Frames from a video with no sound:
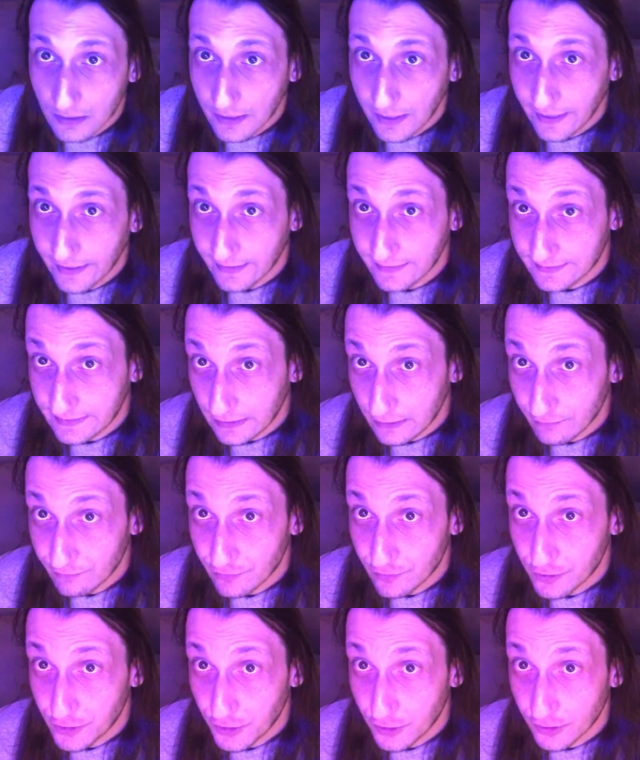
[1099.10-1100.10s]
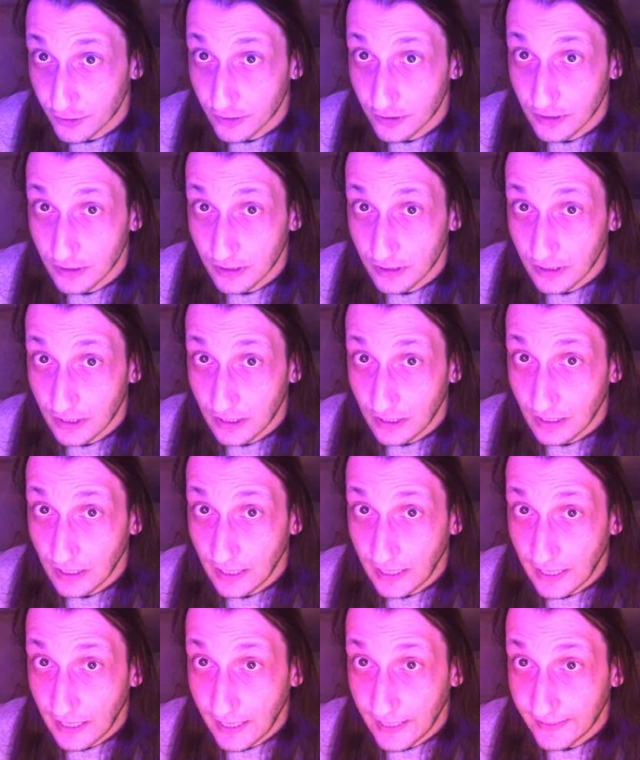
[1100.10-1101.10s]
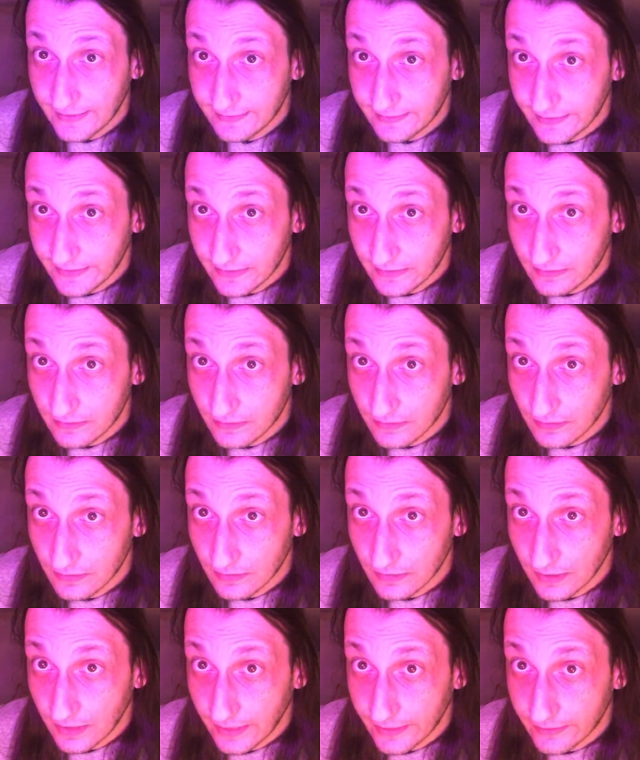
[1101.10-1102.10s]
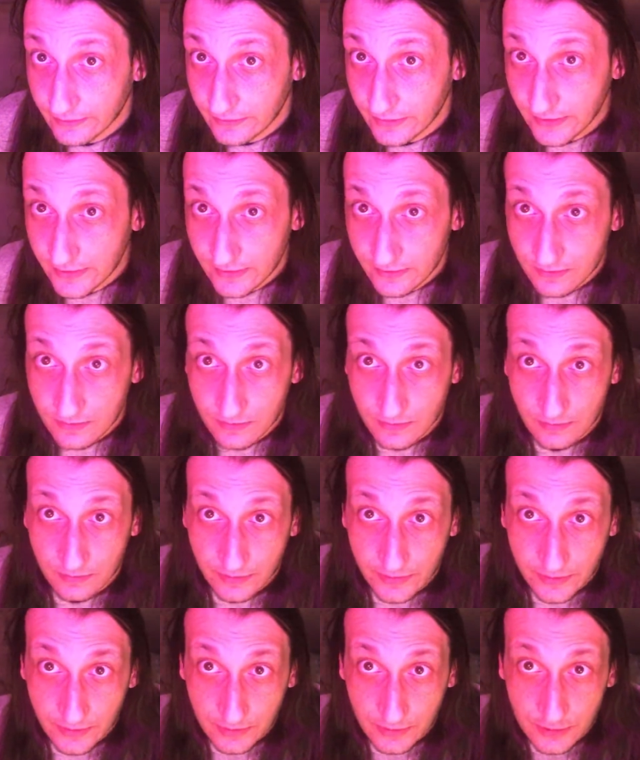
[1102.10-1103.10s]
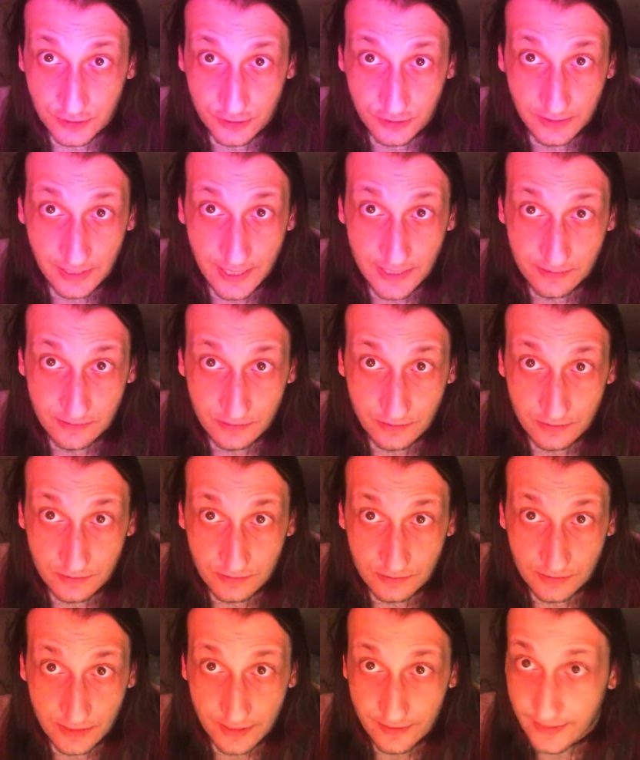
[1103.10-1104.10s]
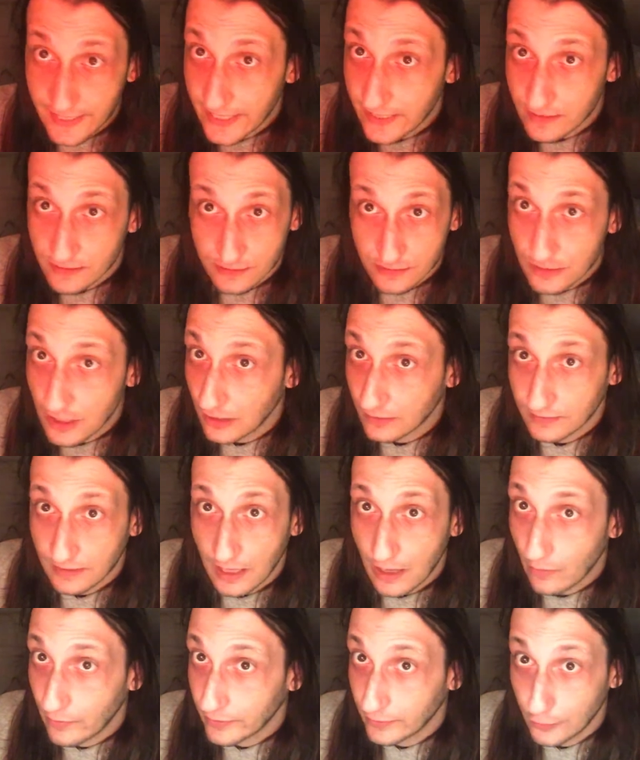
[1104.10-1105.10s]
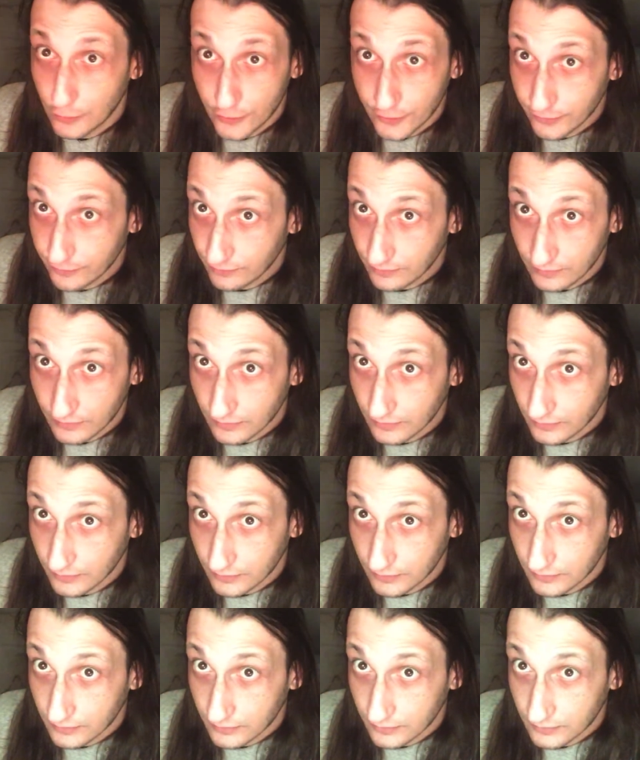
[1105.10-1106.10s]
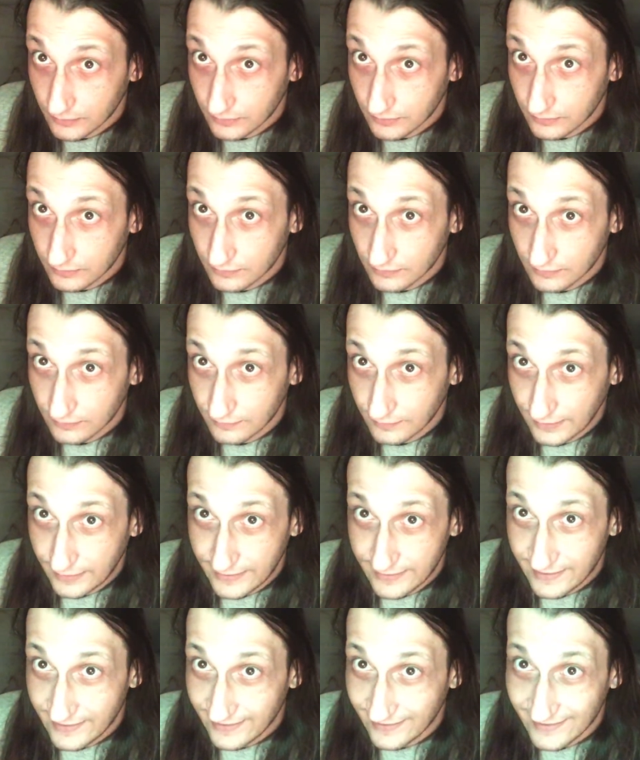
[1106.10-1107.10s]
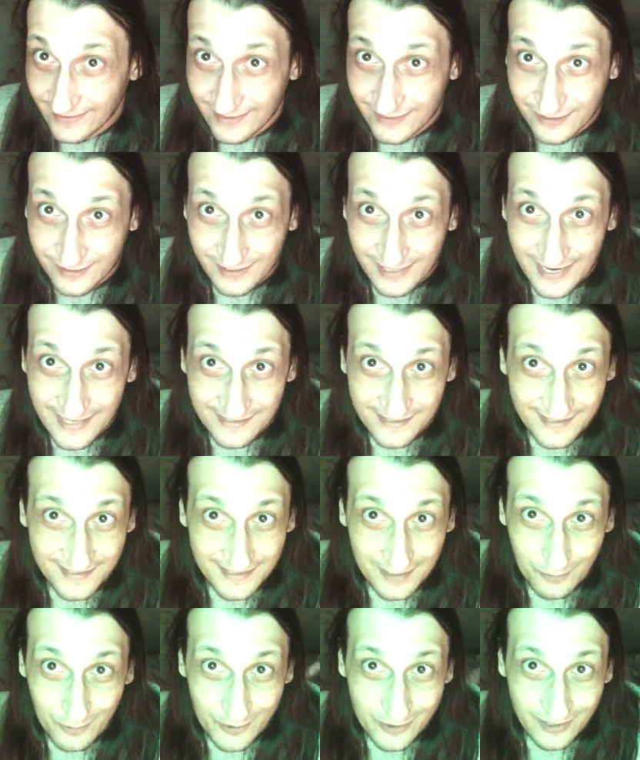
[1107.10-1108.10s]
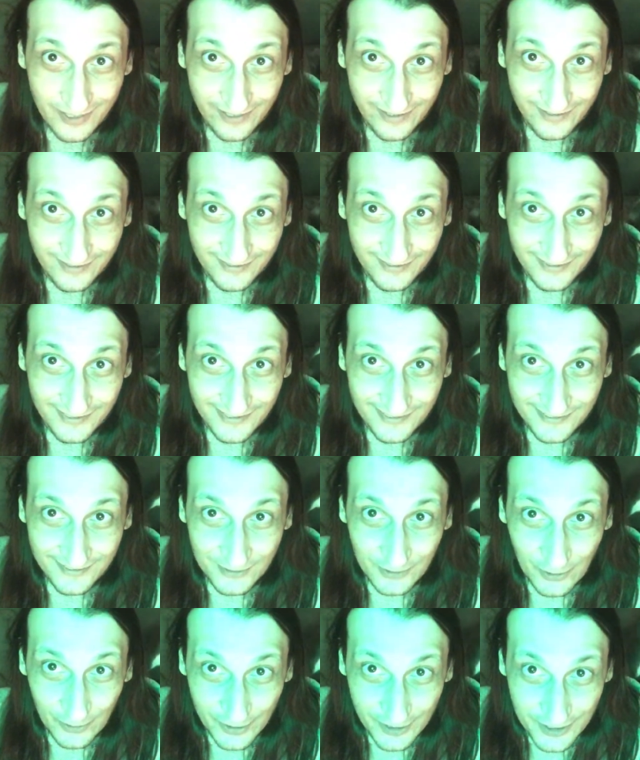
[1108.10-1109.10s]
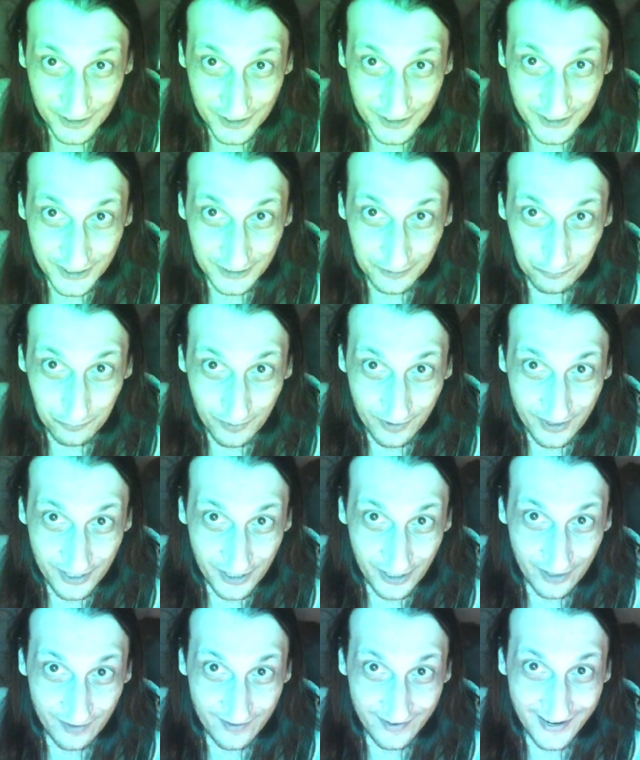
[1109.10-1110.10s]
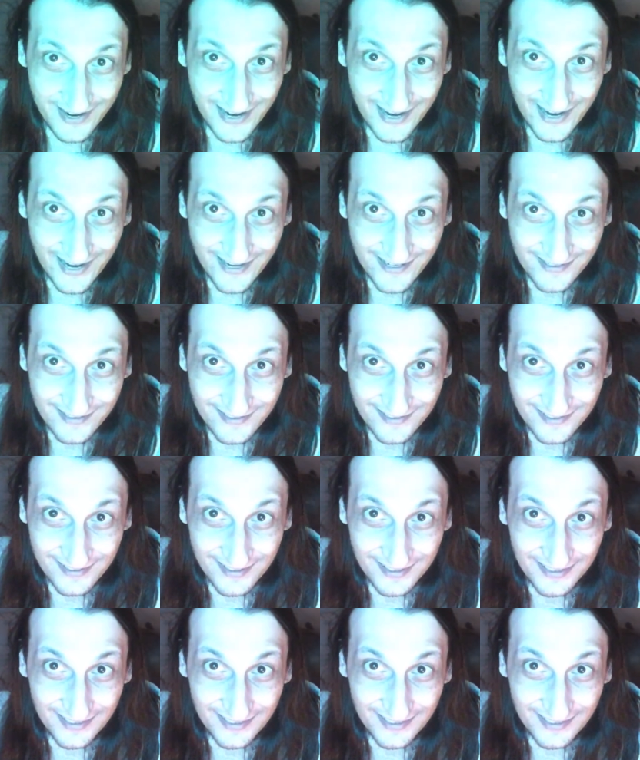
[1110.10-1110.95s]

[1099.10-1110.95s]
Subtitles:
I can tell you for sure. I did English classes, and that is not how I learned. In English classes, I was like talking shit with the other guys